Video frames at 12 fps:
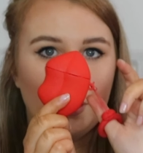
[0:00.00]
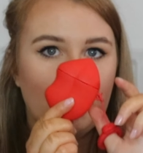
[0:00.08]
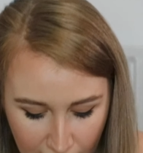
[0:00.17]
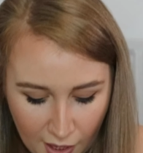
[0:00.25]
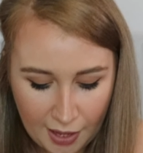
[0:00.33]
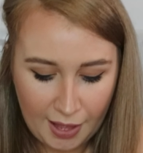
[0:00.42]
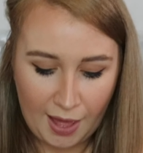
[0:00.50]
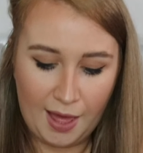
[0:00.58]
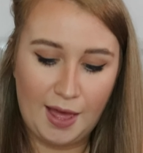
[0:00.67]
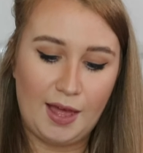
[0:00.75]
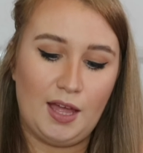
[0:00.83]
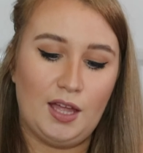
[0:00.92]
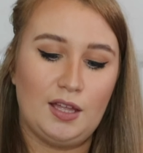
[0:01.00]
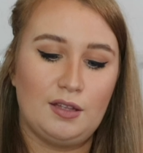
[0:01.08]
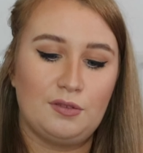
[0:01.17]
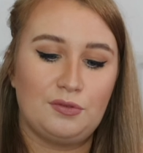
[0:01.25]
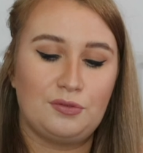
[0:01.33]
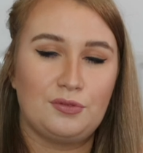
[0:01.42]
them. And I
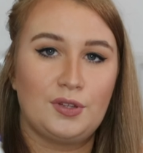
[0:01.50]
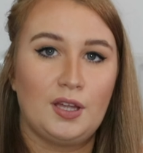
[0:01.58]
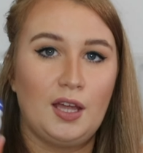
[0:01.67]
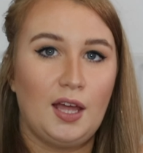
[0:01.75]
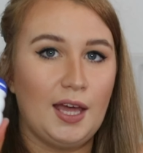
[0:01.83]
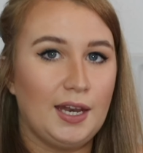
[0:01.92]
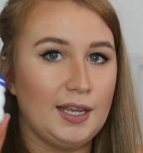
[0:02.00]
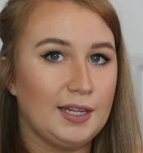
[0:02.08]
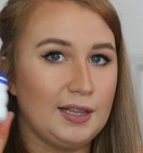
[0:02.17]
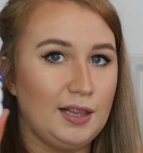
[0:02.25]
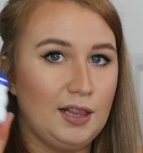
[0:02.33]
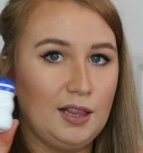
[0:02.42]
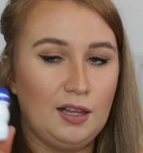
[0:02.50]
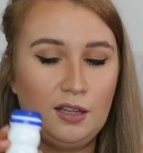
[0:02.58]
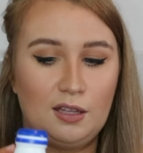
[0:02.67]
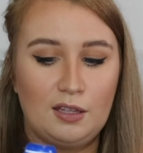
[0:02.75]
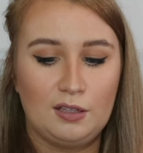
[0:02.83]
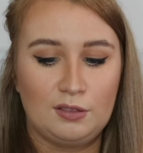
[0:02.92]
have a little,
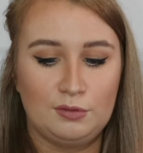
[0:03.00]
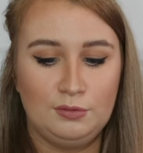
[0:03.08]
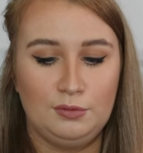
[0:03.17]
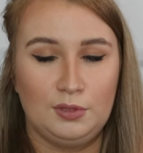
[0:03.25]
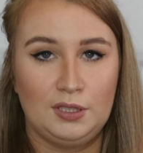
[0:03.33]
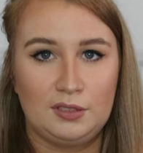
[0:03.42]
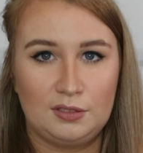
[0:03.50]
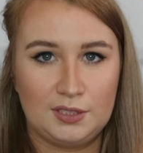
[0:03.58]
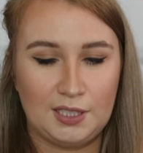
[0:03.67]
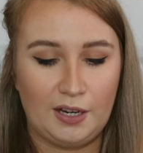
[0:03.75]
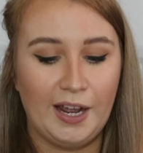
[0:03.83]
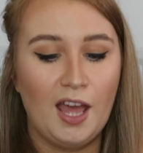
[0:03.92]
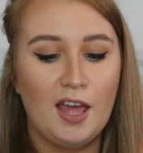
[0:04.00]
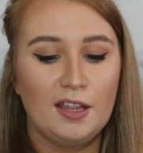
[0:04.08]
ooh, sorry.